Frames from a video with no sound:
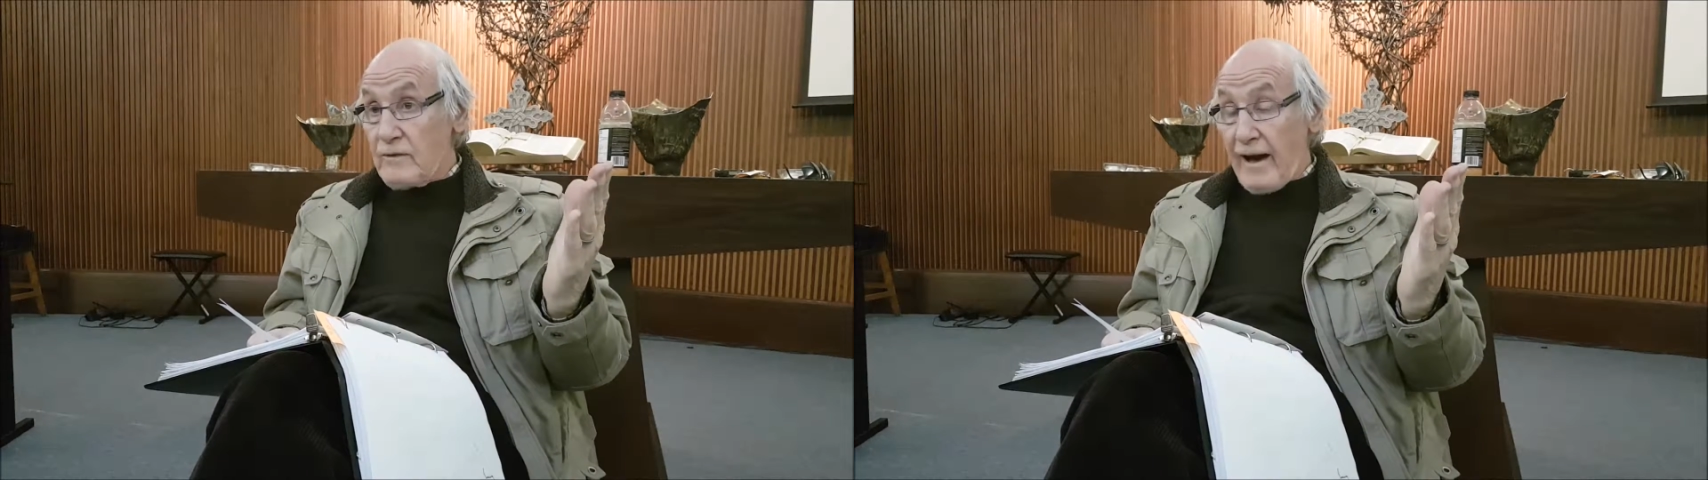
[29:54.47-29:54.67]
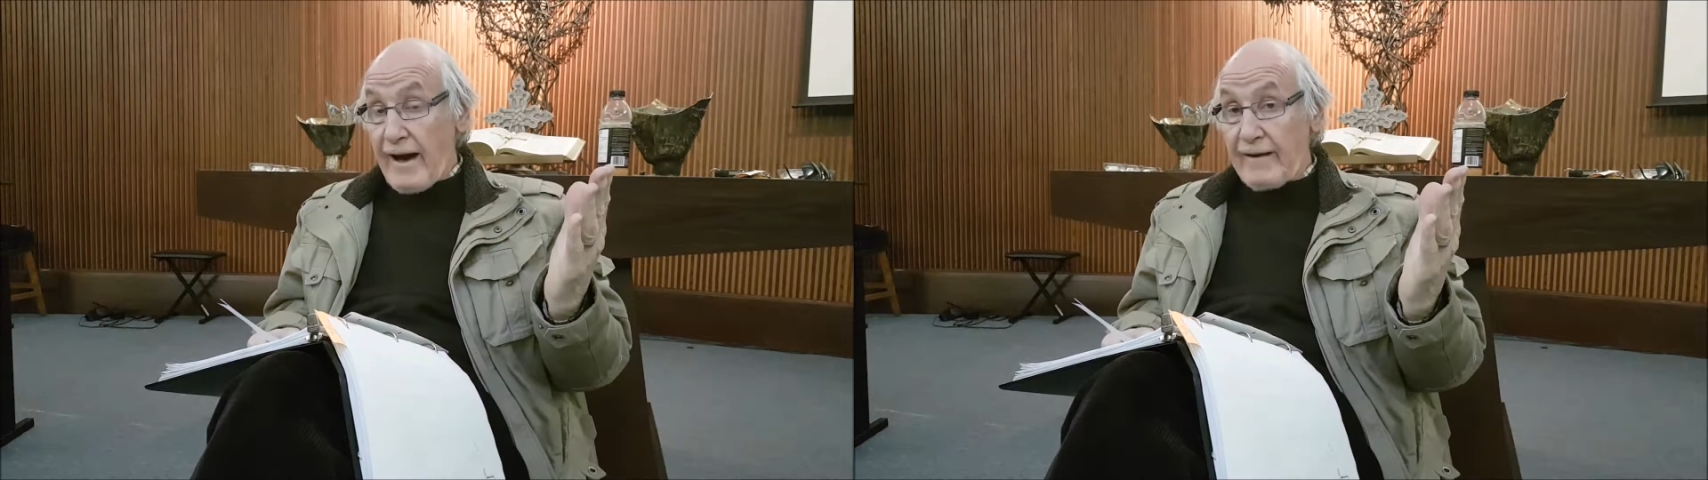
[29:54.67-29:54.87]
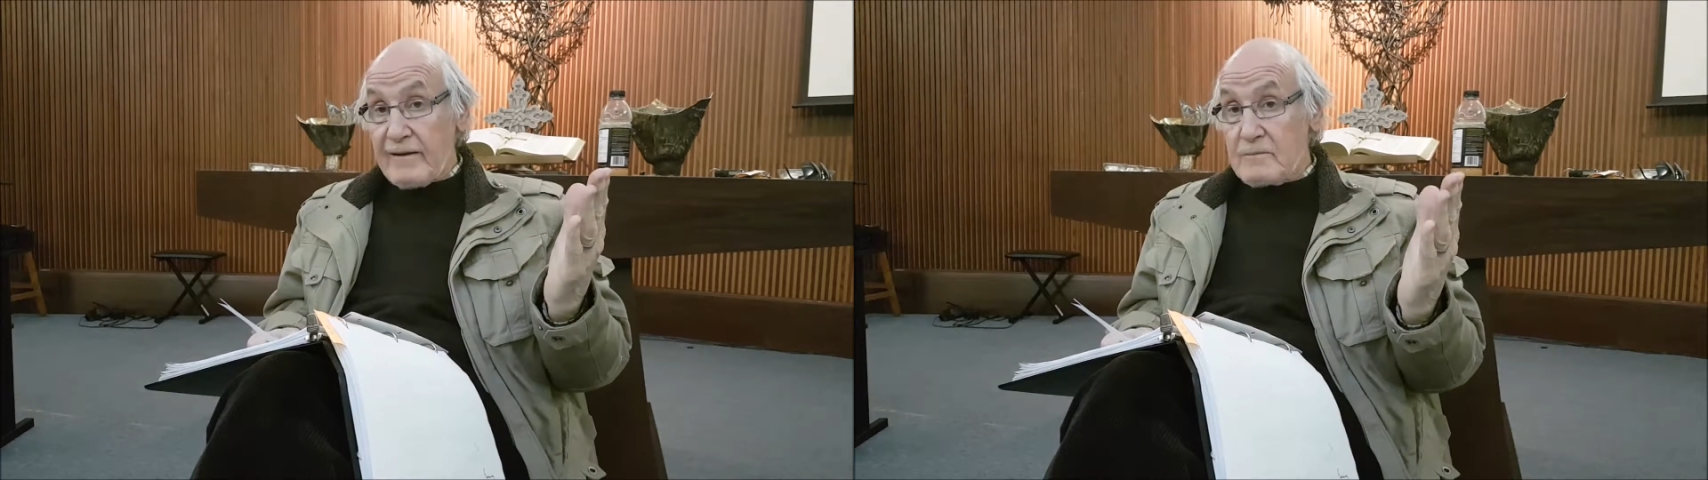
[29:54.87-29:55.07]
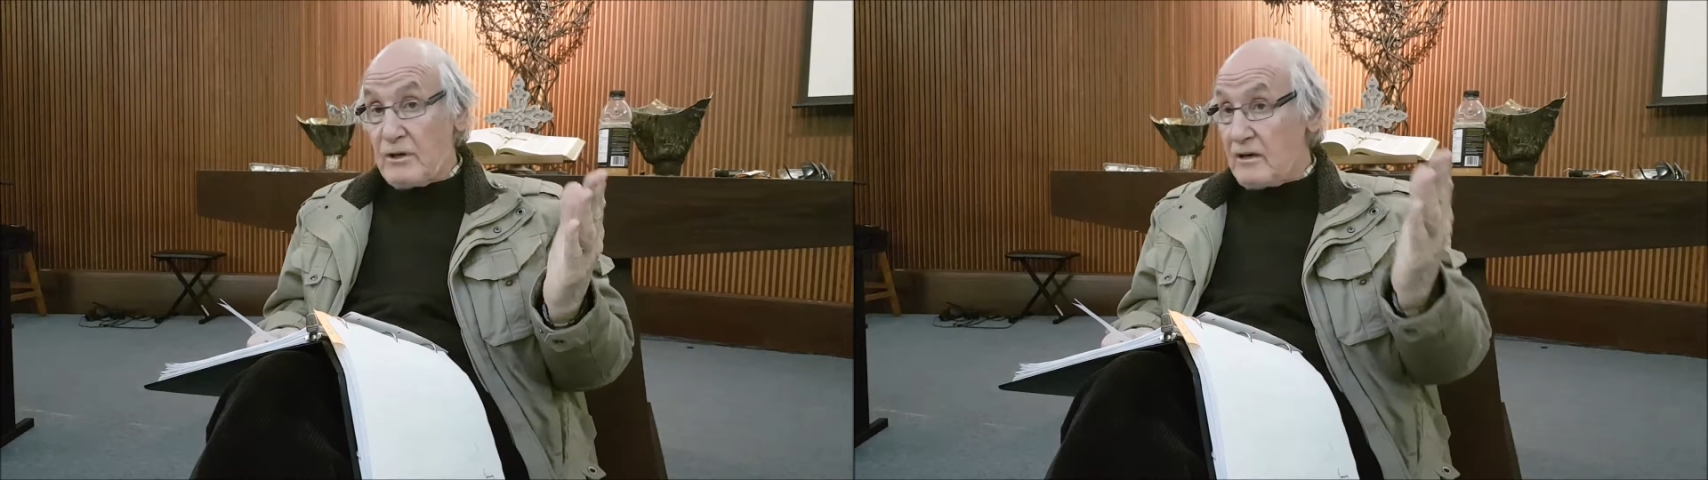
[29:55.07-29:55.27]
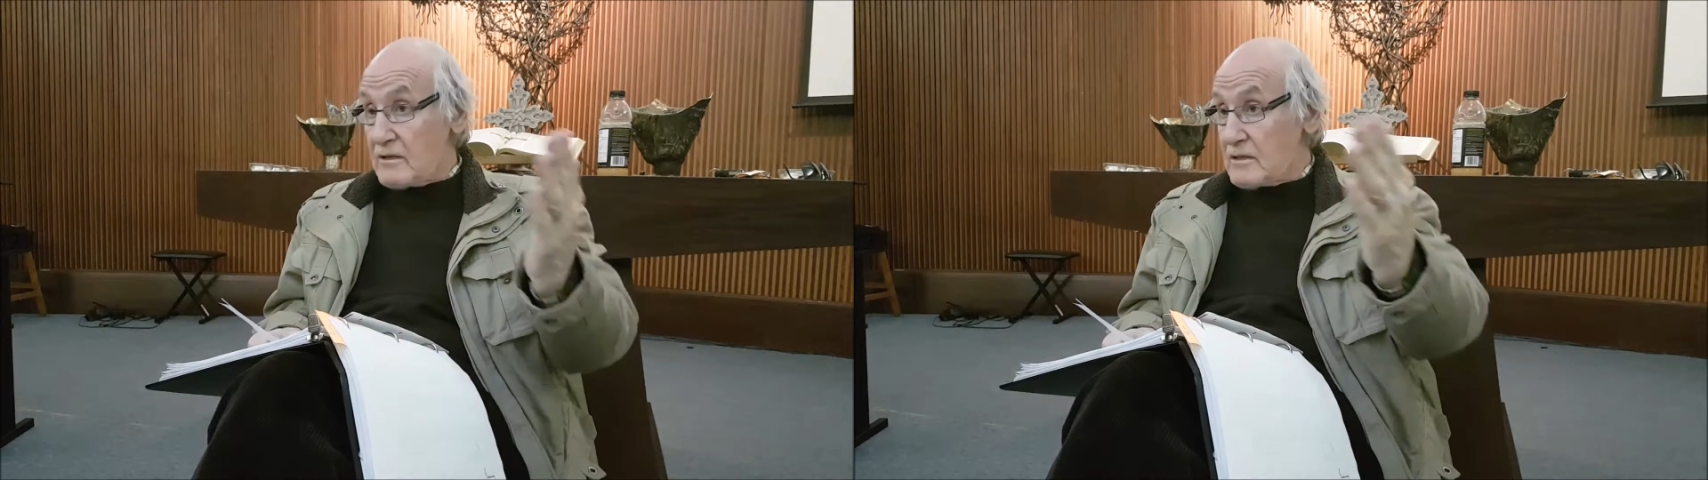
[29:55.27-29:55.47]
that is
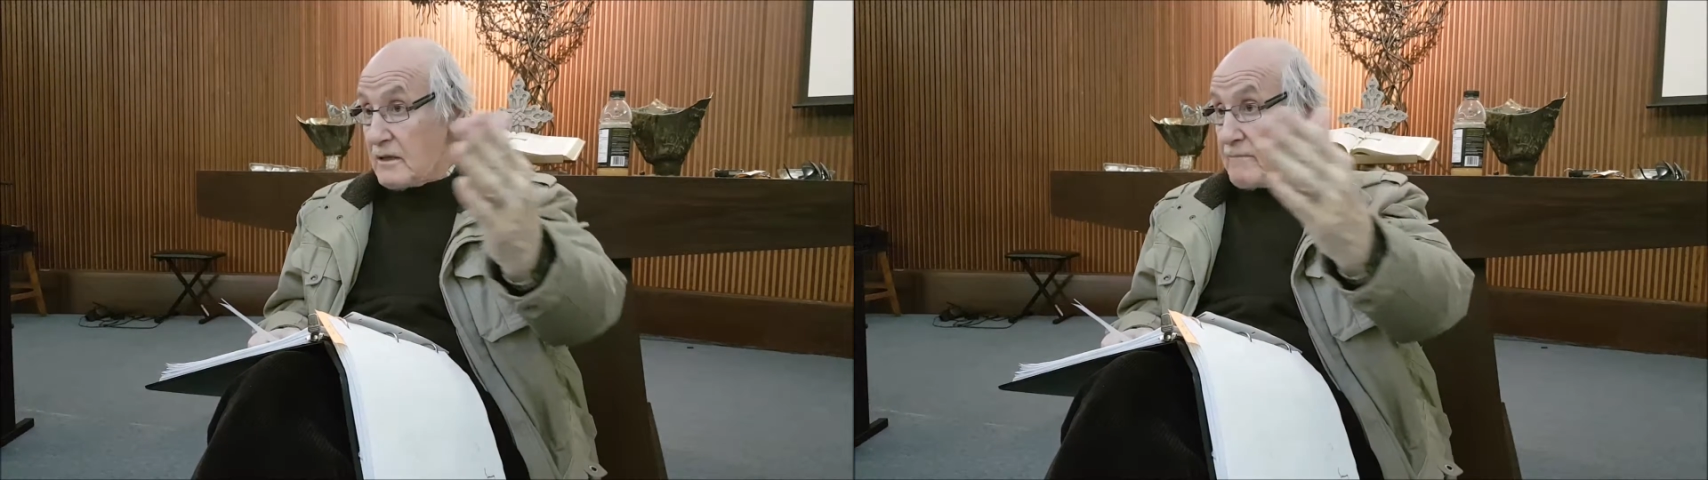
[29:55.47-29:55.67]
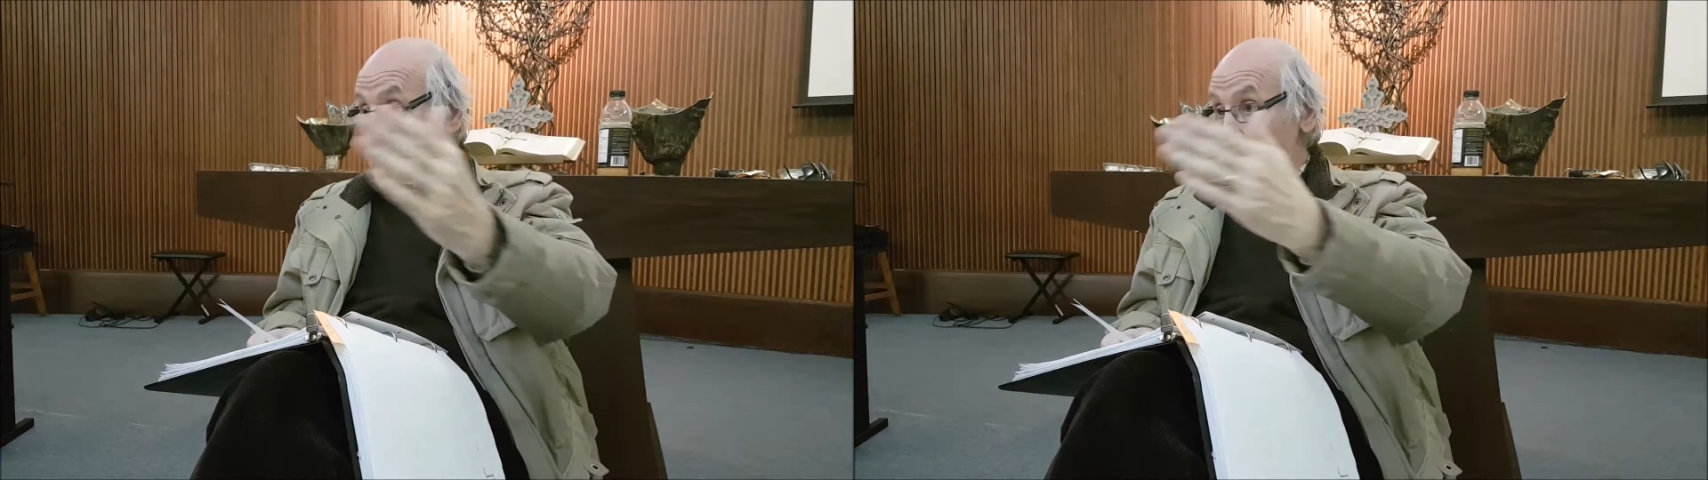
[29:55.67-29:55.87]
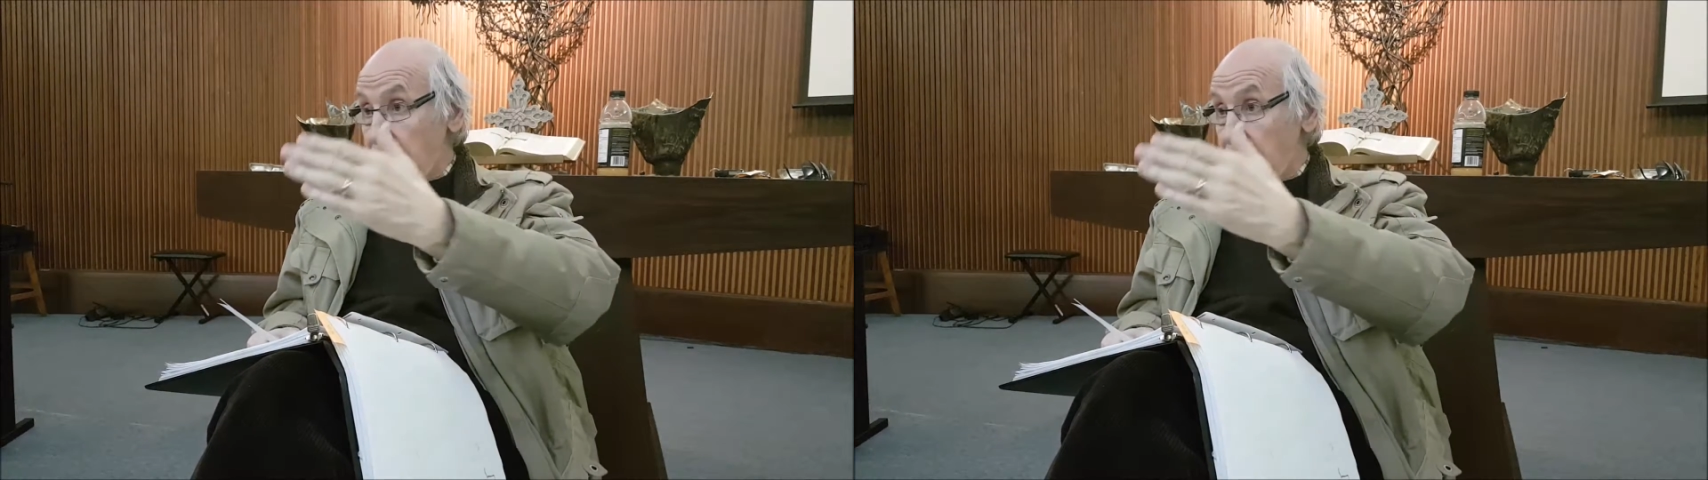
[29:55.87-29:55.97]
because the